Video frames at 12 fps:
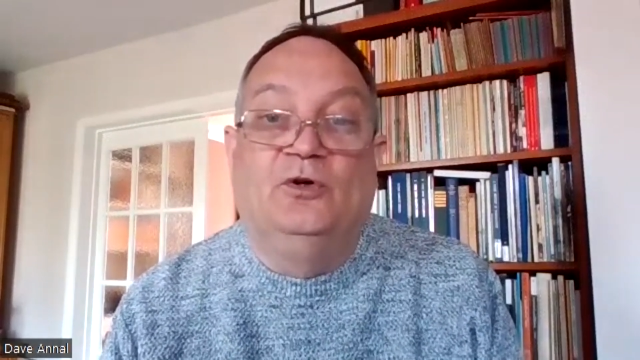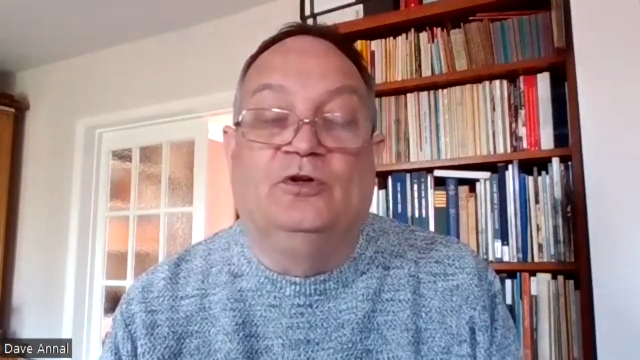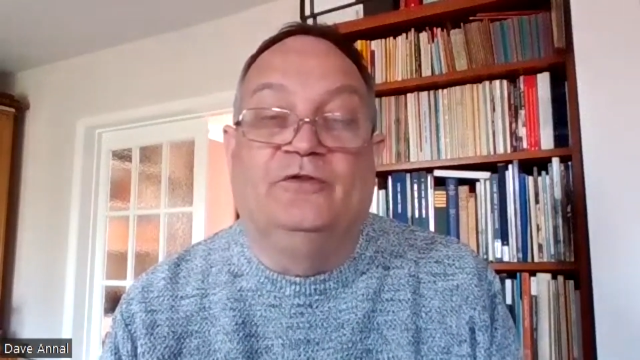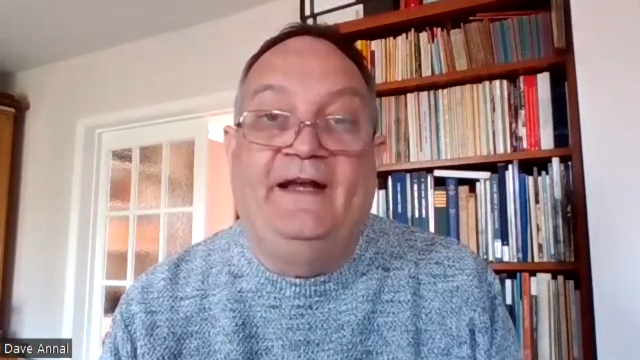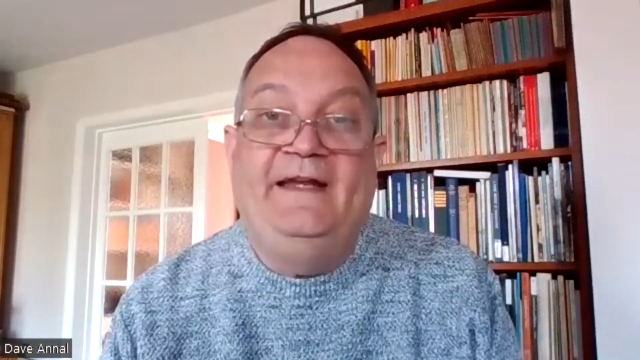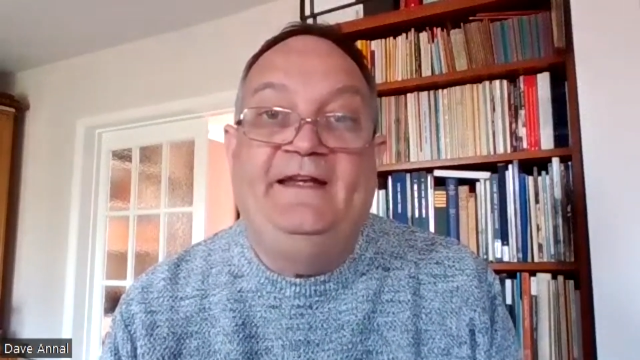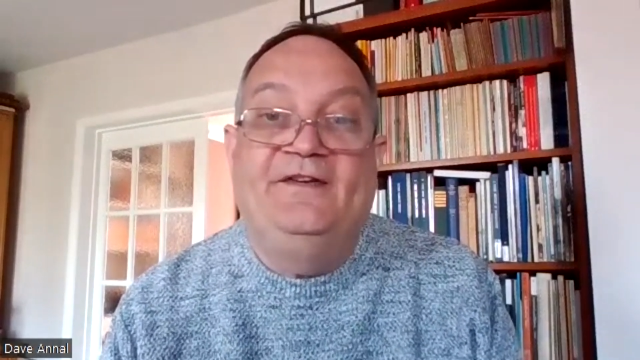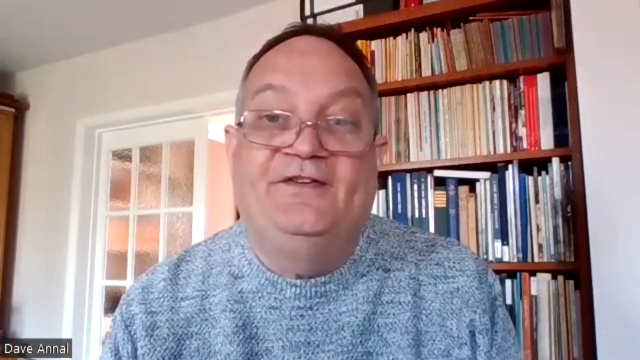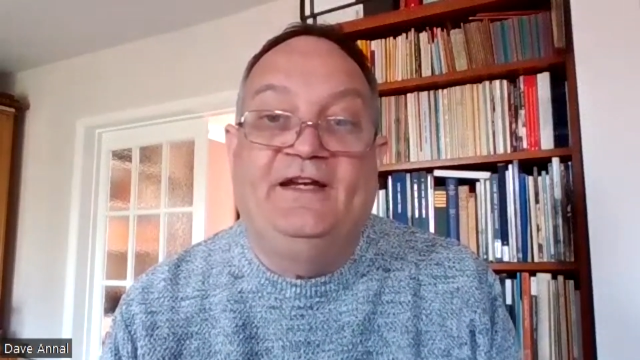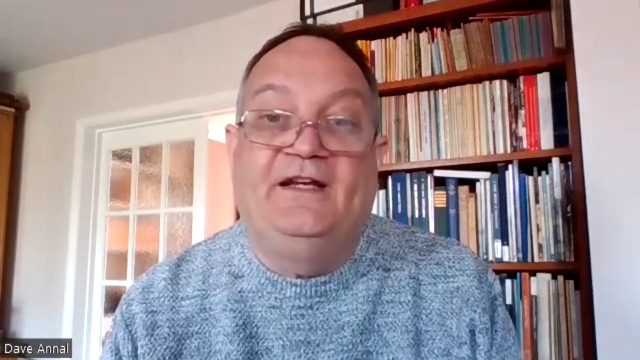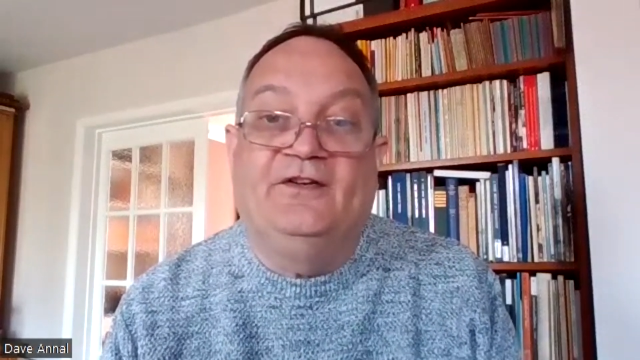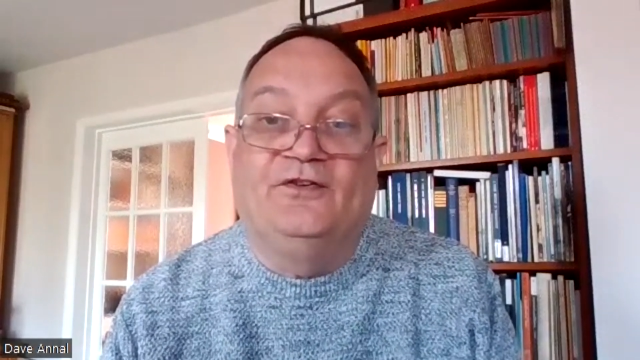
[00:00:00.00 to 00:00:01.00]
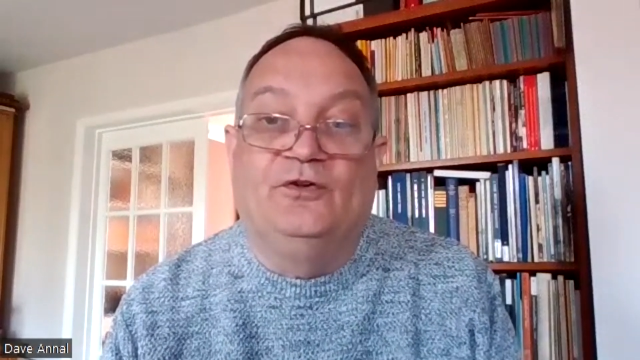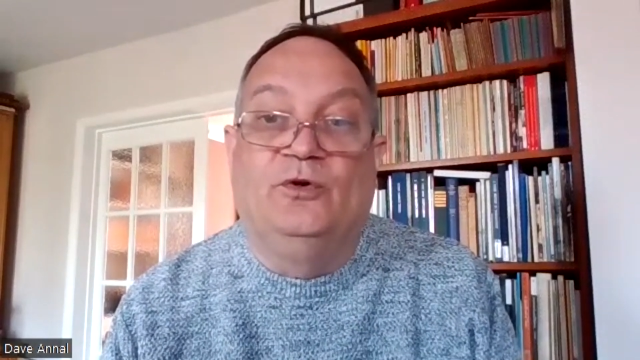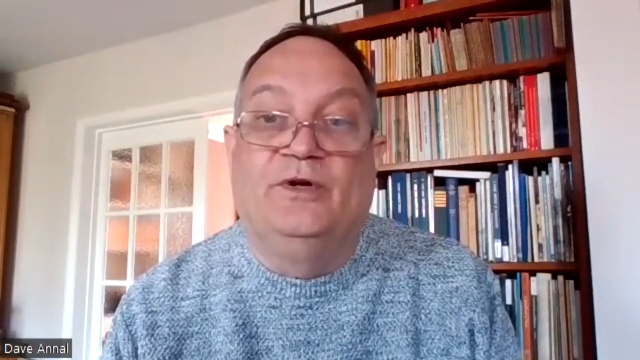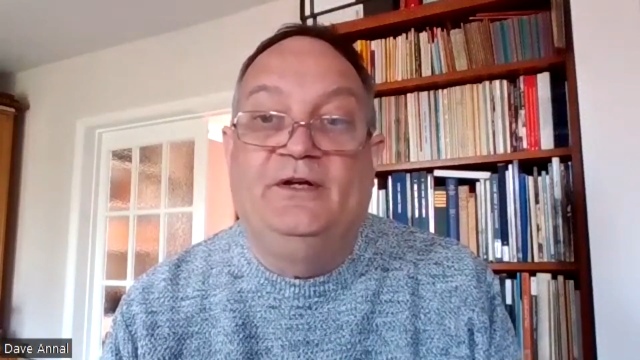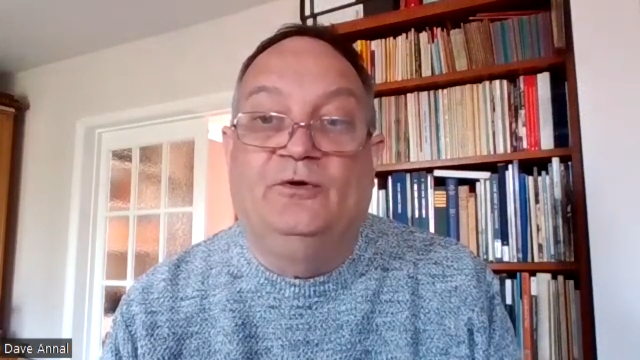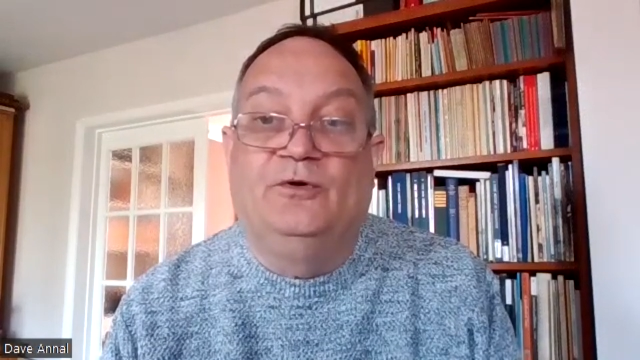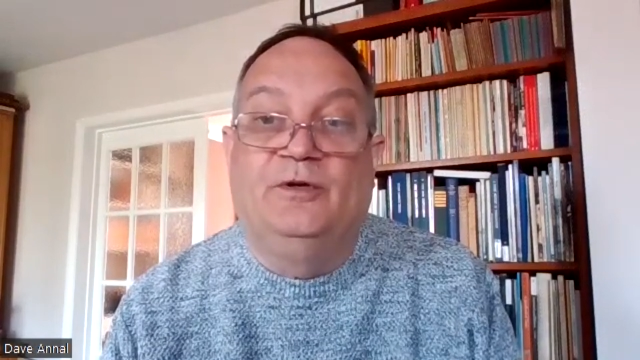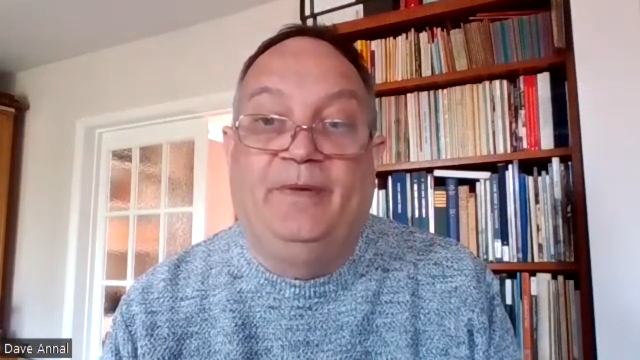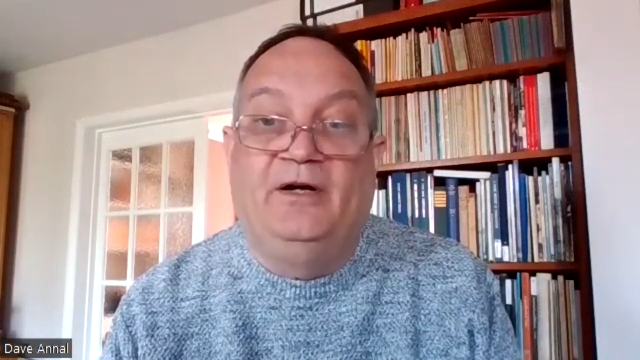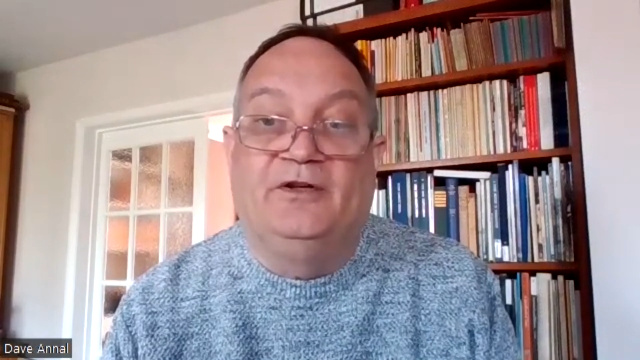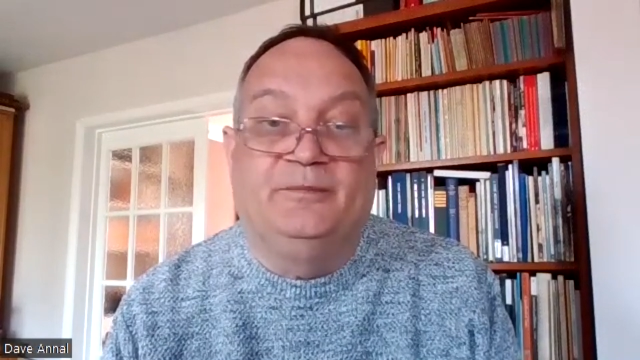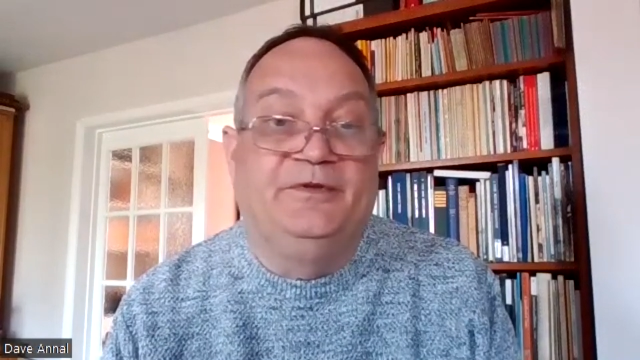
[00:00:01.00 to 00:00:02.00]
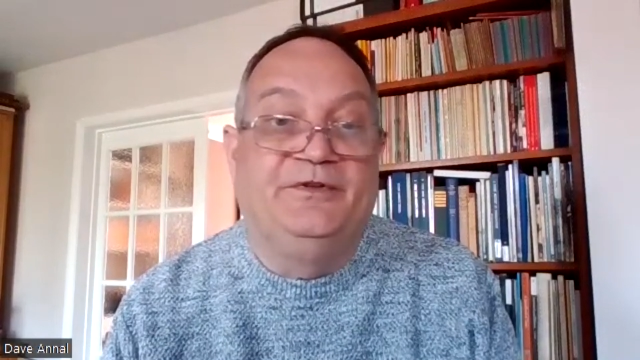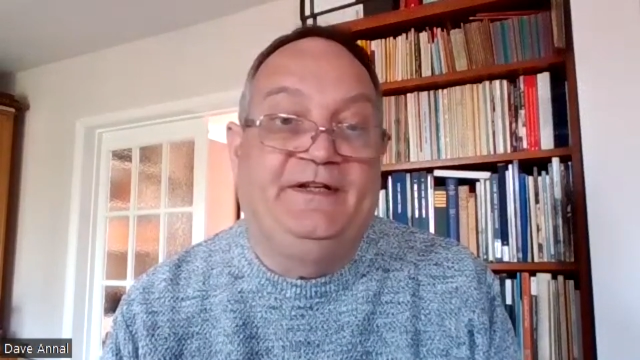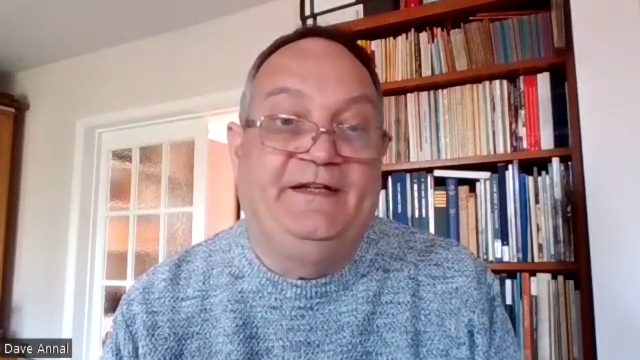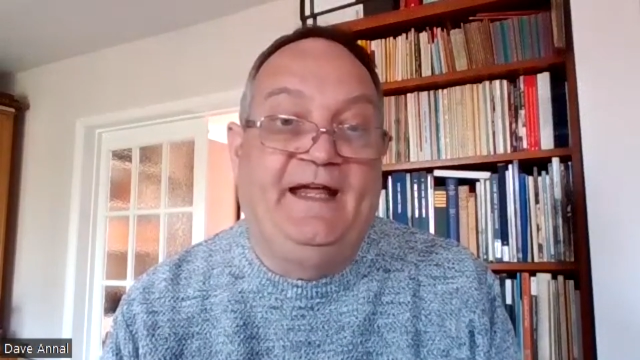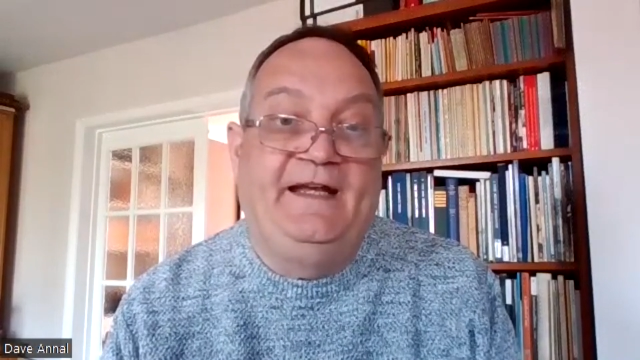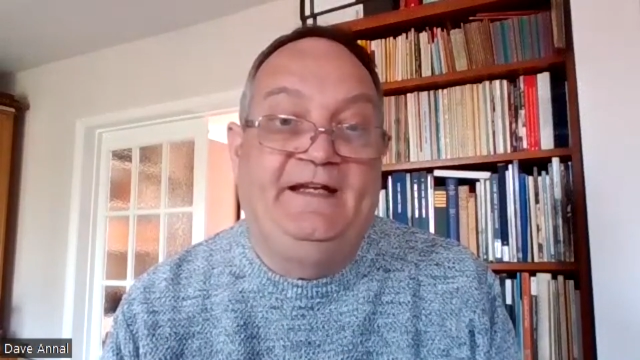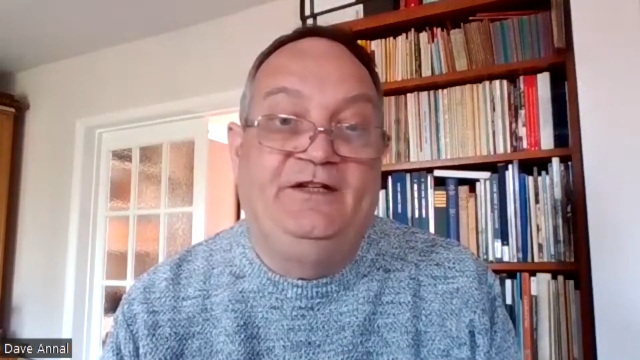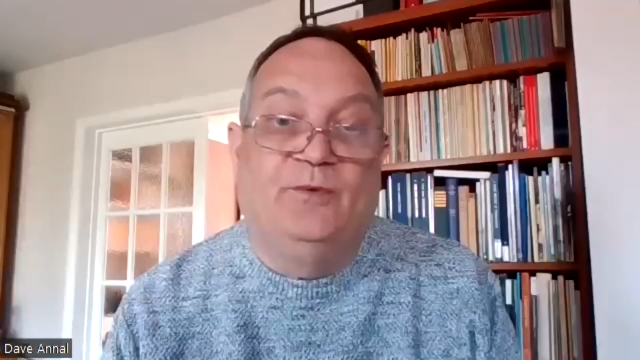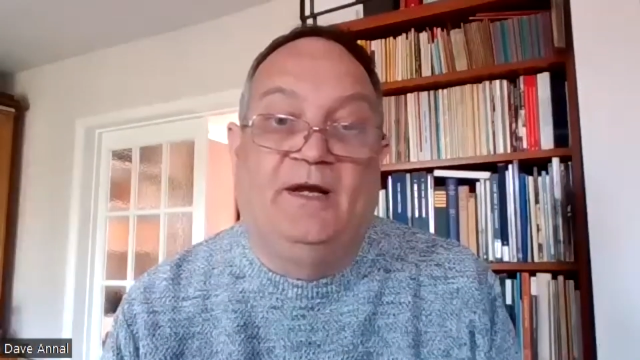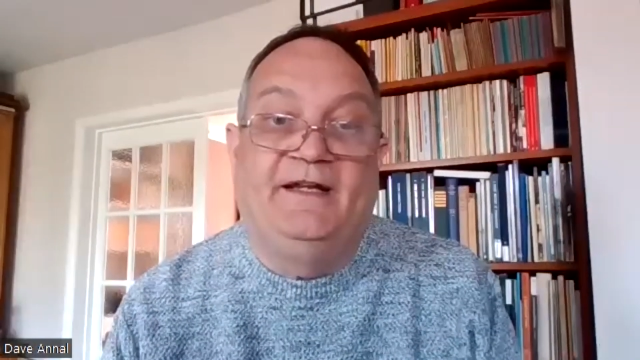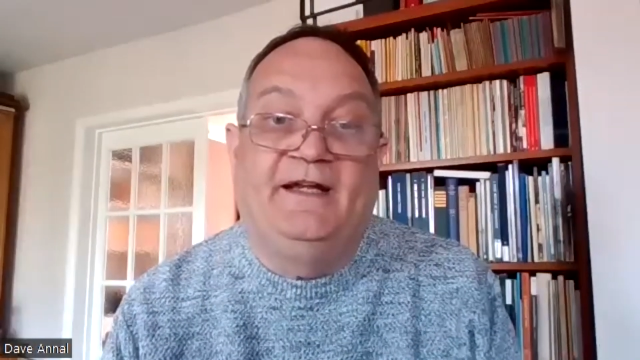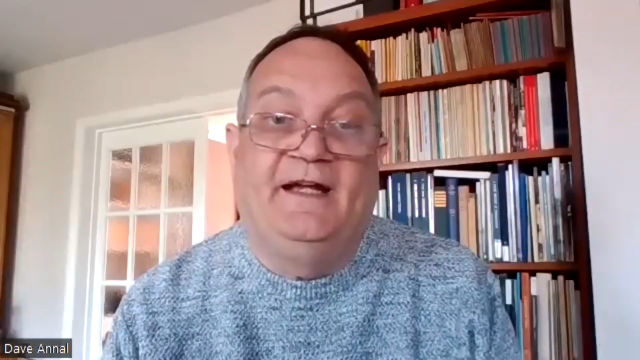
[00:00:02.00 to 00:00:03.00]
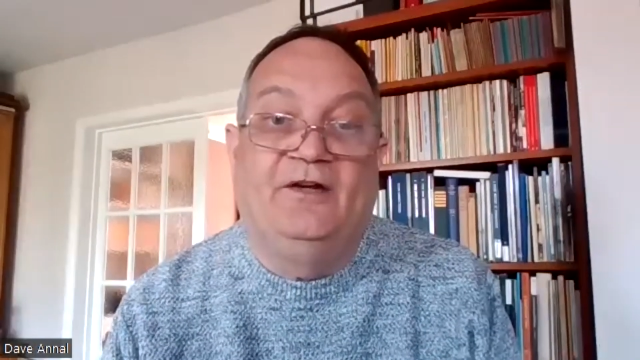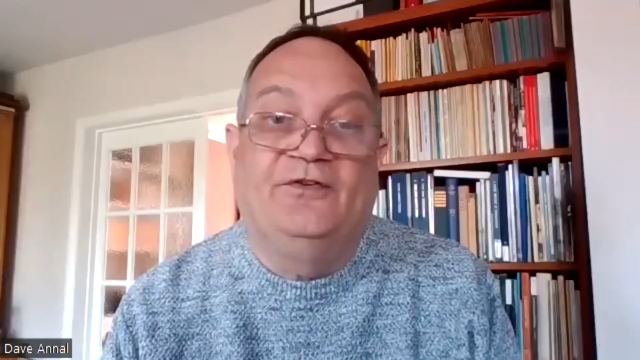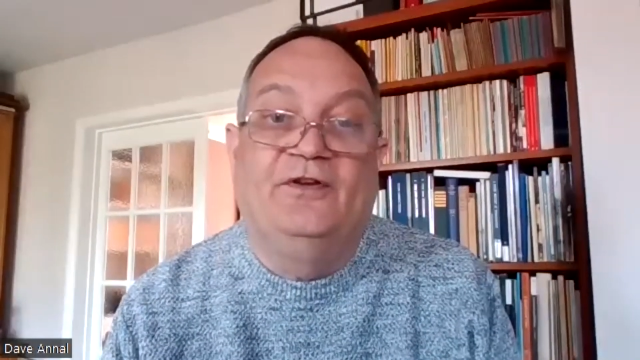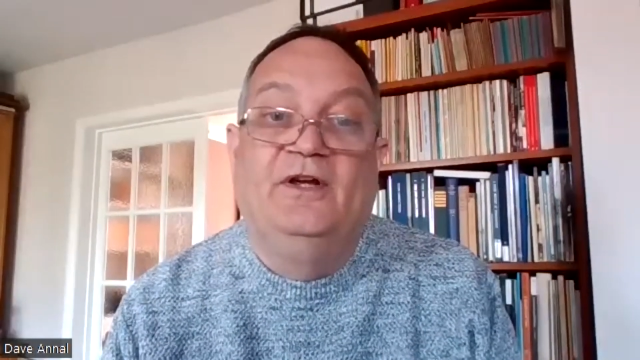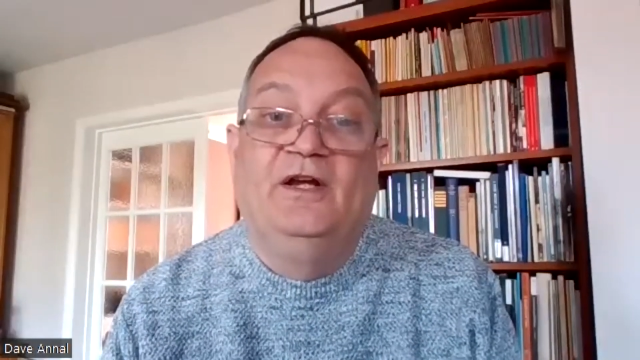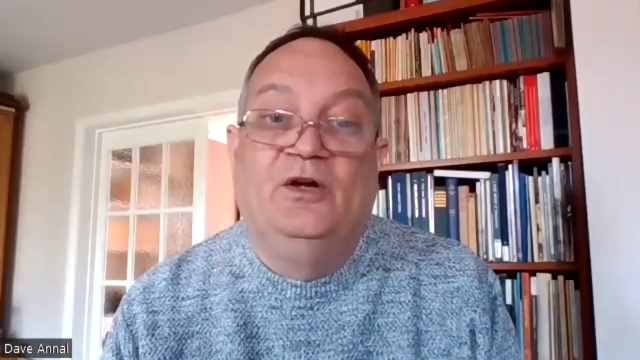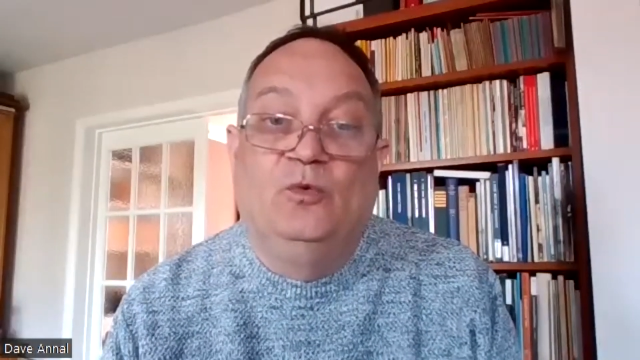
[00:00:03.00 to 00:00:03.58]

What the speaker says: or of any distinct story or apartment in any dwelling house,